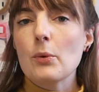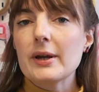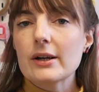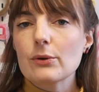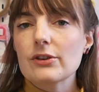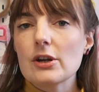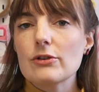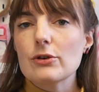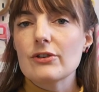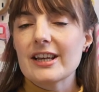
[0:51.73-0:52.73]
a week or so
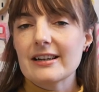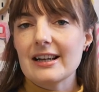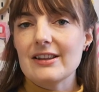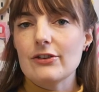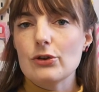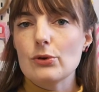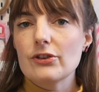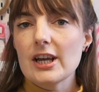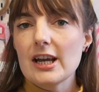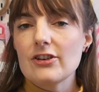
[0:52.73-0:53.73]
to settle into
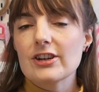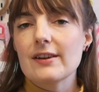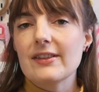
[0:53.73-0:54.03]
search,